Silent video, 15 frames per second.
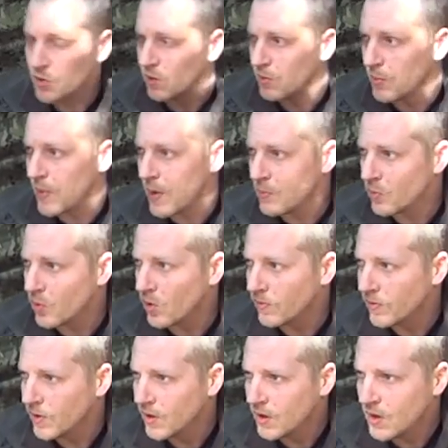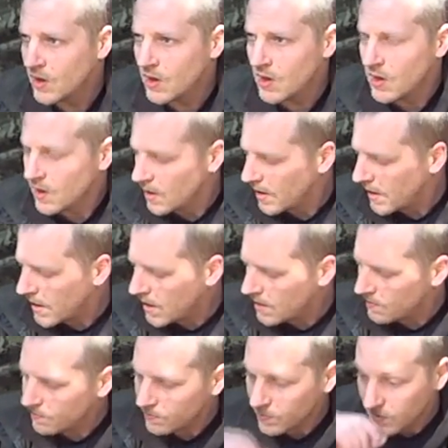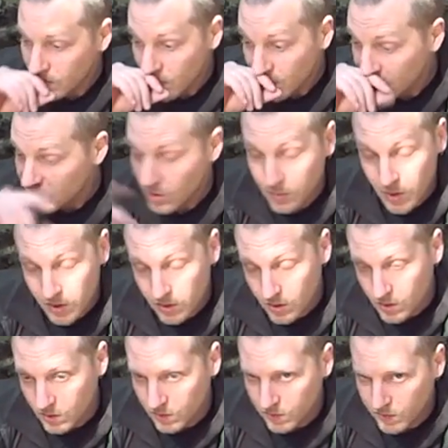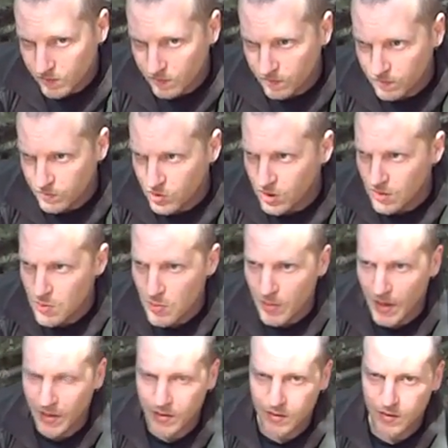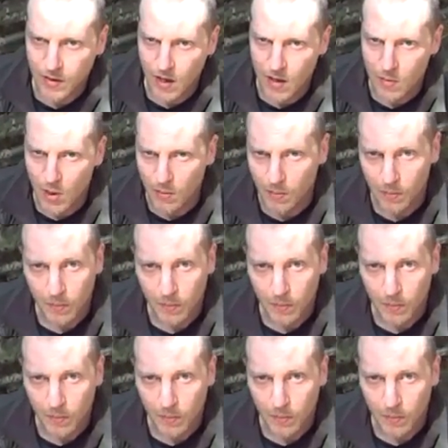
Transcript: I'm a member of, the subject of sleeping bags came up,